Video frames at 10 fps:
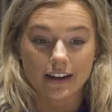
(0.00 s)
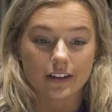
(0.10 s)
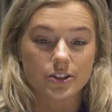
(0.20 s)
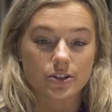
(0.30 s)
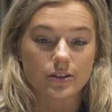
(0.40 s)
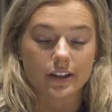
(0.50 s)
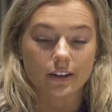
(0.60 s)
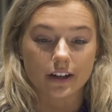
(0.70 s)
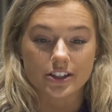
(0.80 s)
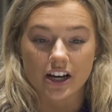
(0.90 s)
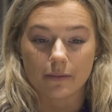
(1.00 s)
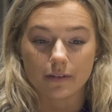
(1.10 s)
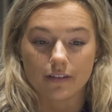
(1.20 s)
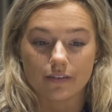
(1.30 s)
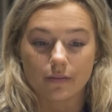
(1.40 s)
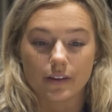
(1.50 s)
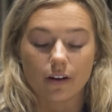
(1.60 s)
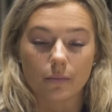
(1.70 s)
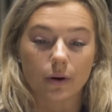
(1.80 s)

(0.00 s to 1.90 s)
L S U did a great job of, with all the